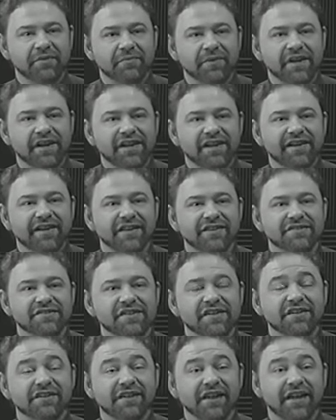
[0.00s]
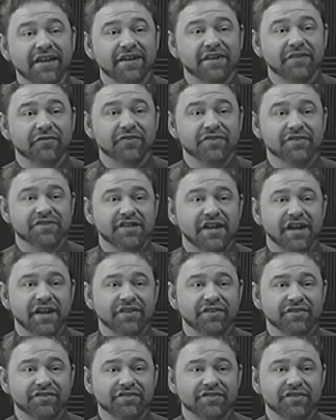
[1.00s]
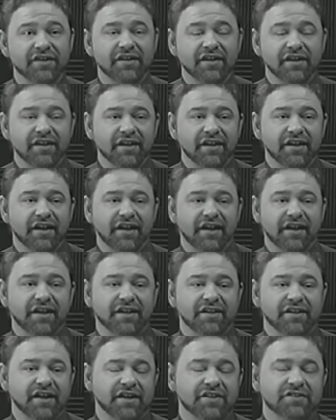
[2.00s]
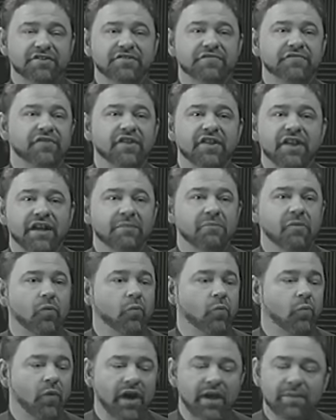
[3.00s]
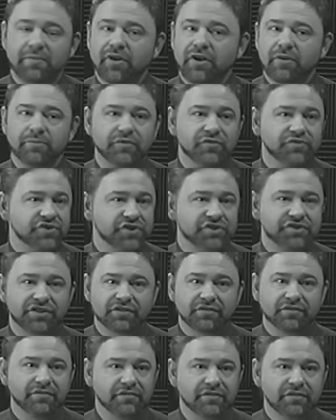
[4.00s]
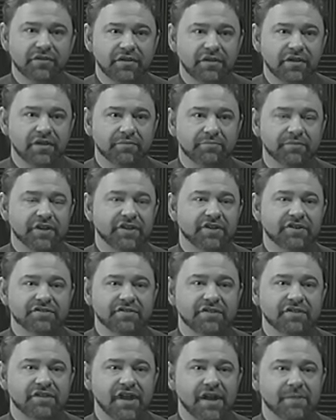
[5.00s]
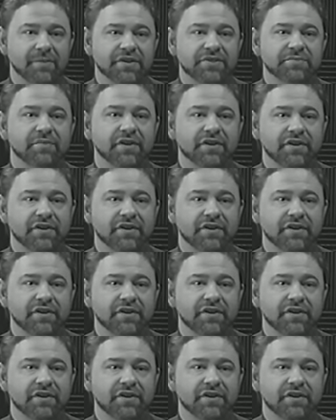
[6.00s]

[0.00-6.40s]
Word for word: sight reading and sing a lot of different styles. And I just feel like I'm a way better musician because of the time I